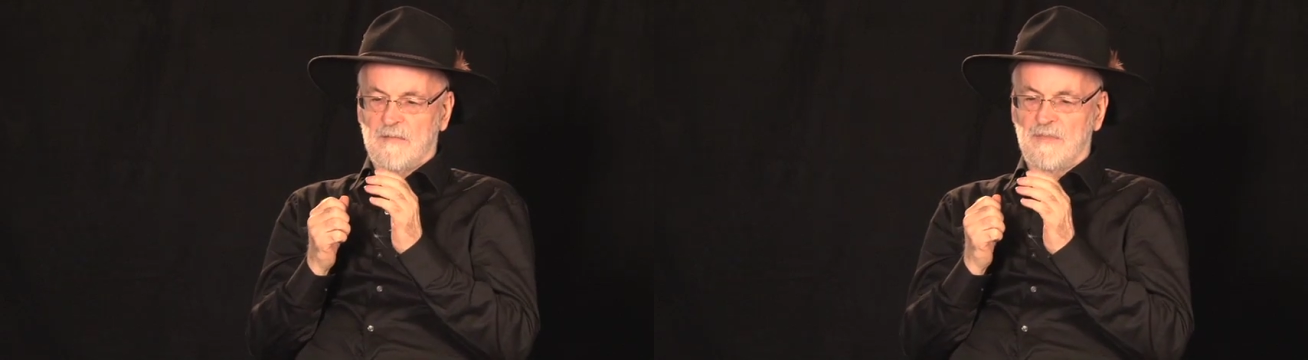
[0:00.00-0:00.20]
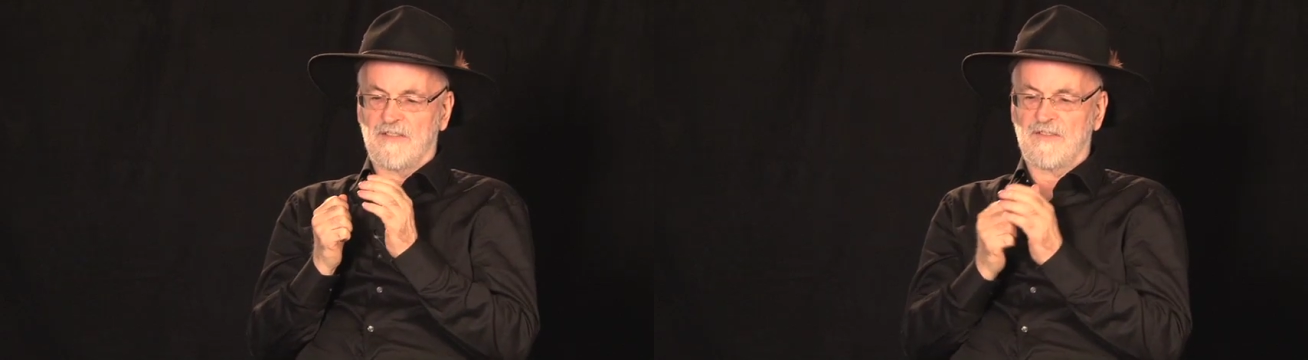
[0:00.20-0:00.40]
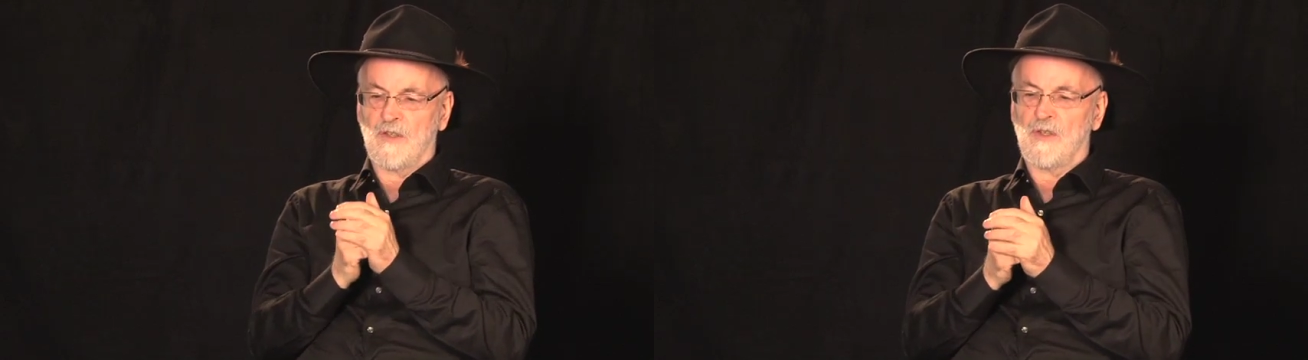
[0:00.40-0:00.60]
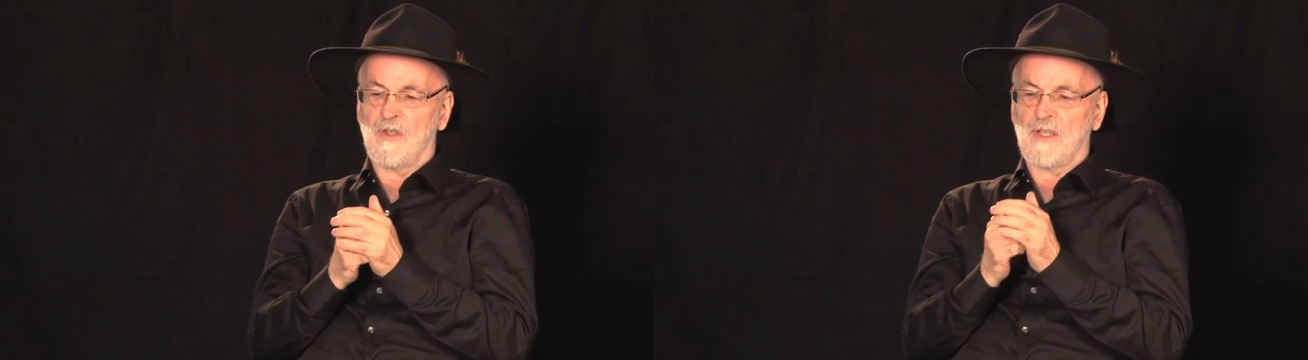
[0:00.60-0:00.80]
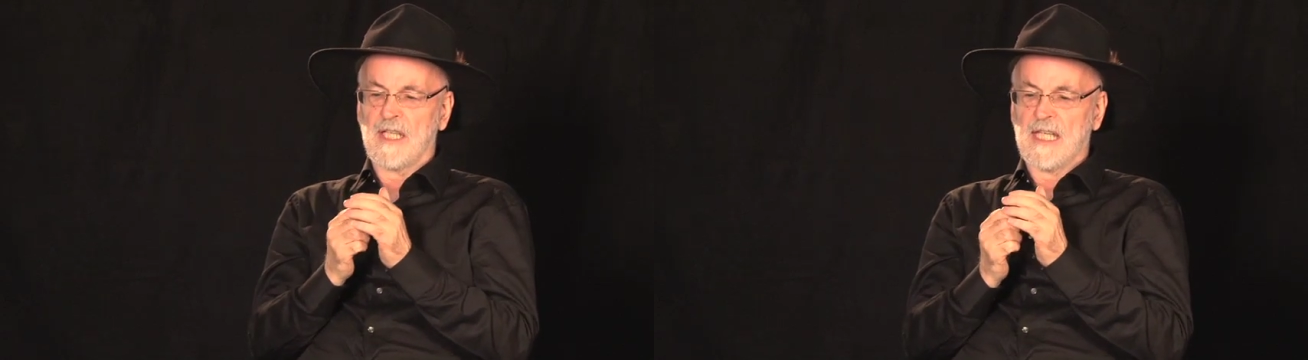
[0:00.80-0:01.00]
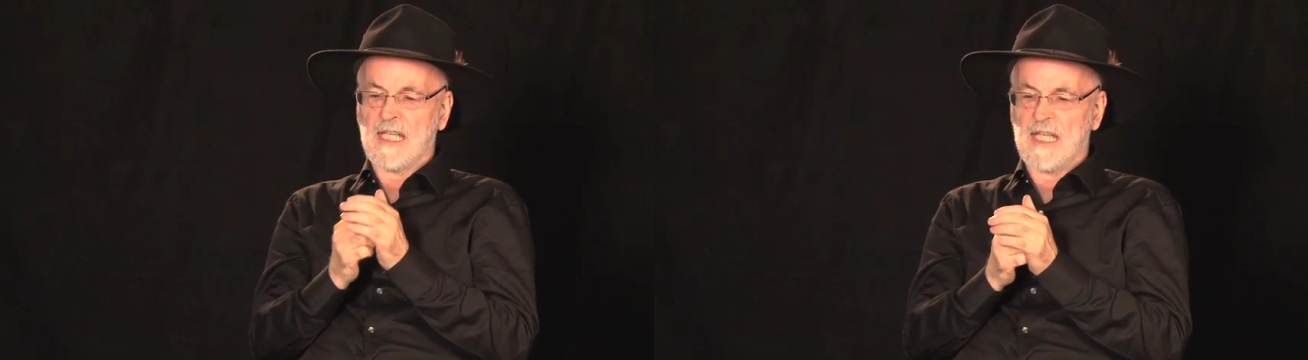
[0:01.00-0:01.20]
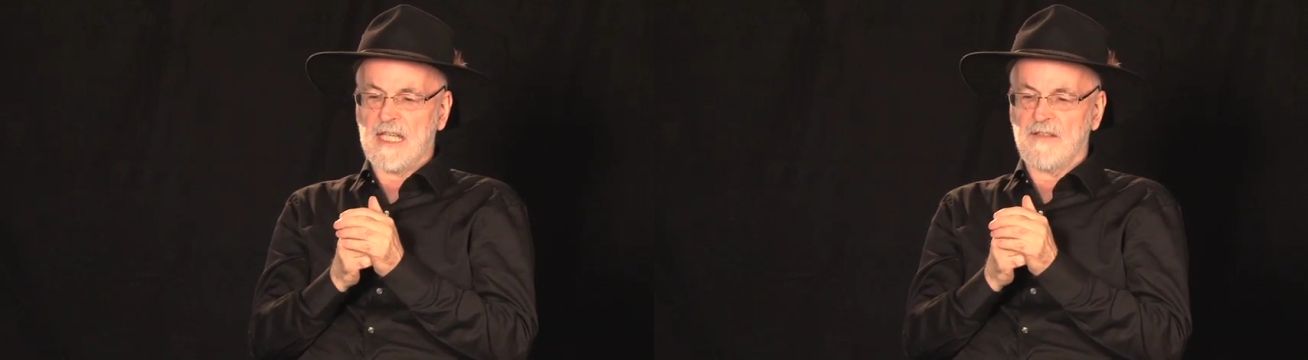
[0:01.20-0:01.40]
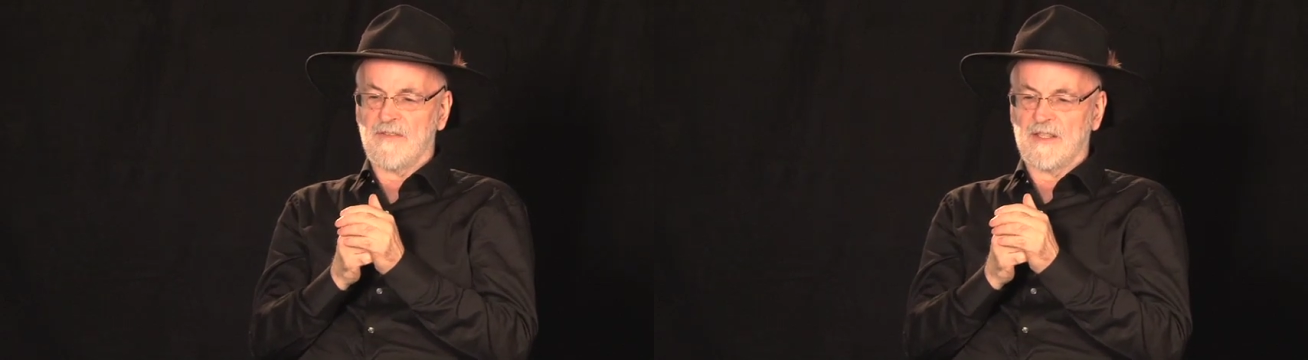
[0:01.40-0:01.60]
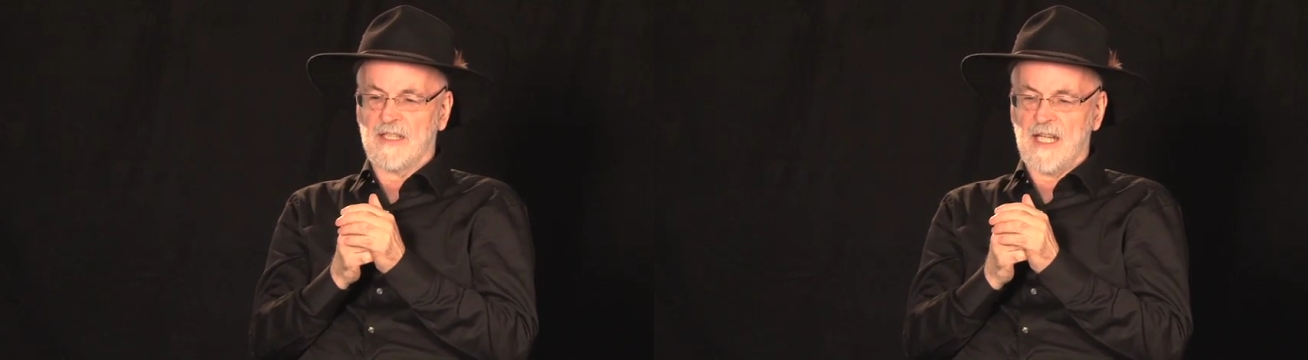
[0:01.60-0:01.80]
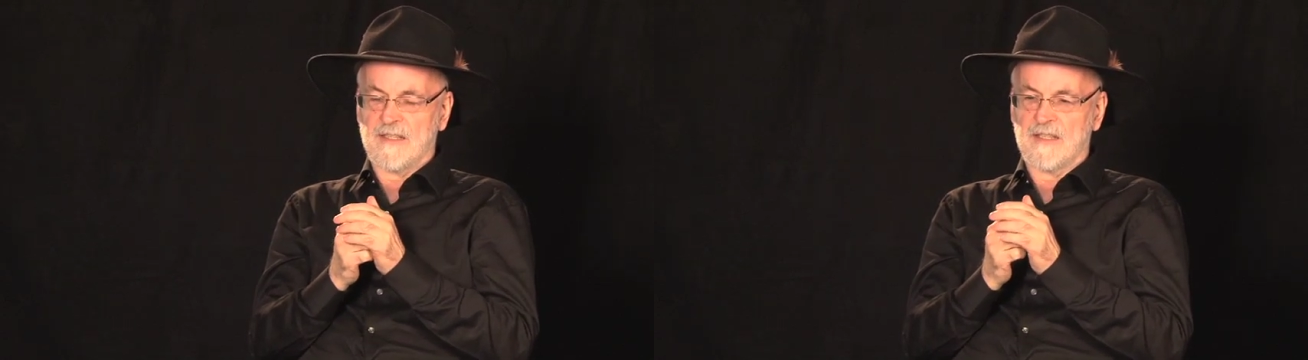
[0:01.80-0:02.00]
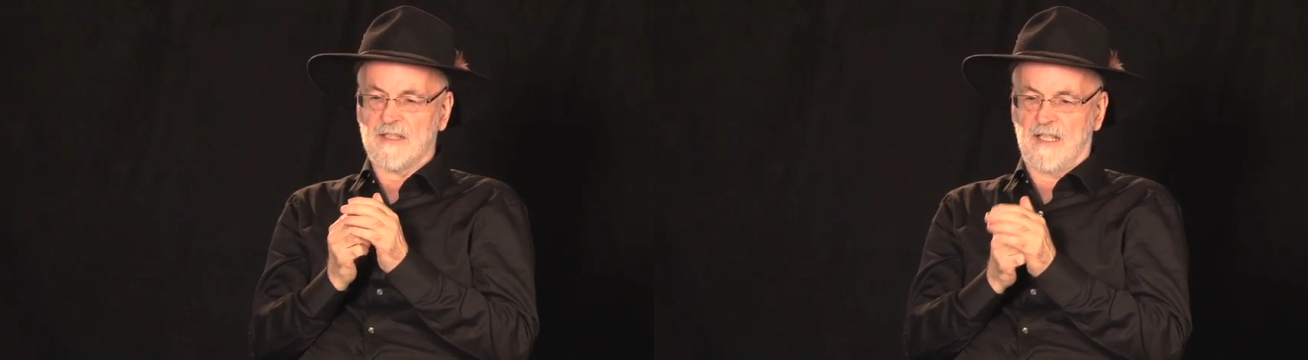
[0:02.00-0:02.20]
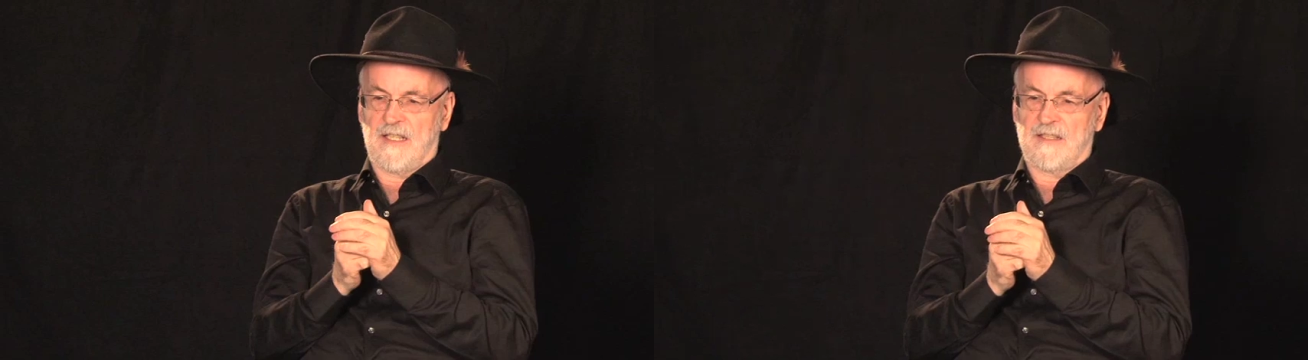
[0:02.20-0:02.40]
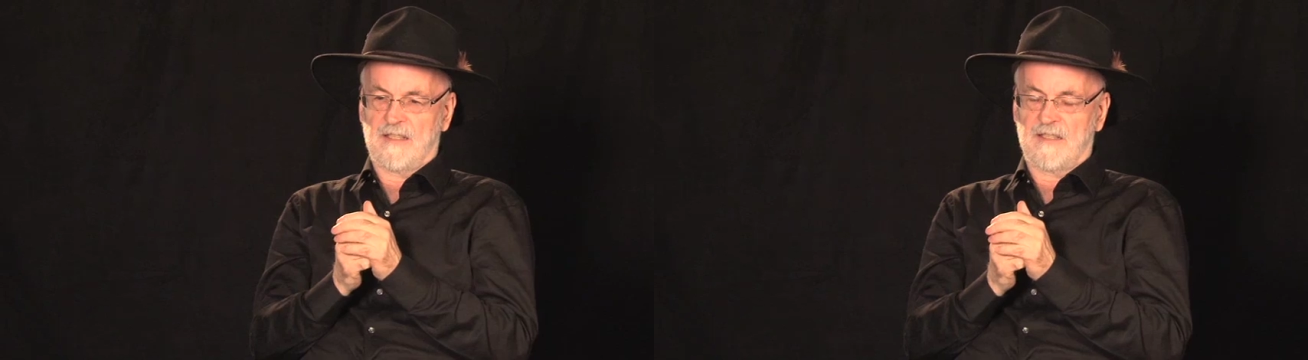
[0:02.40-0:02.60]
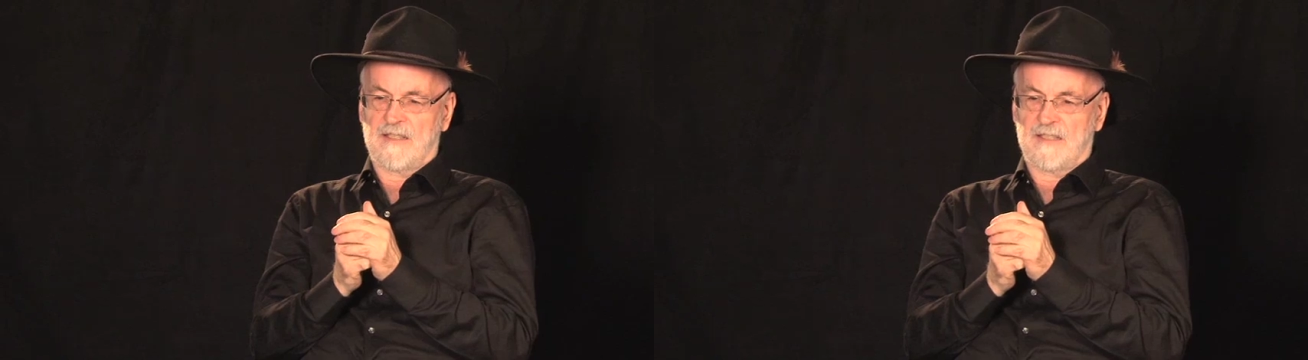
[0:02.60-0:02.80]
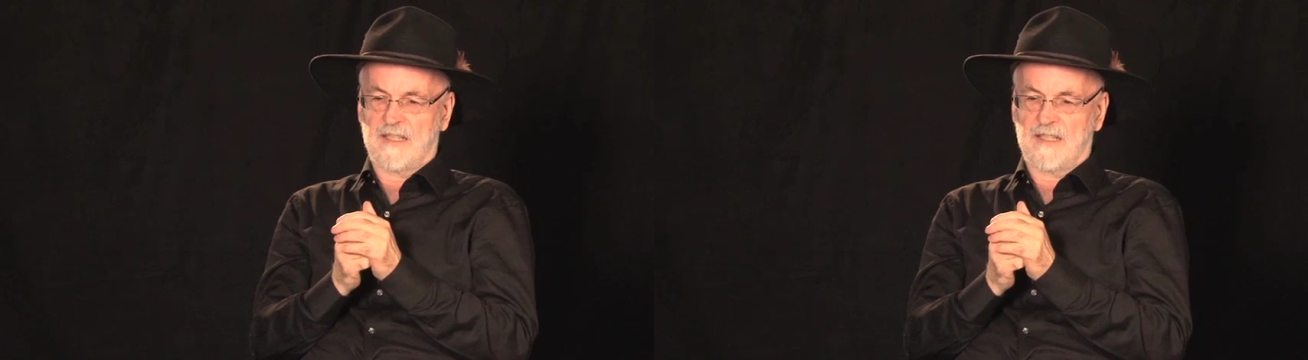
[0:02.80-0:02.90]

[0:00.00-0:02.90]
before he even has a chance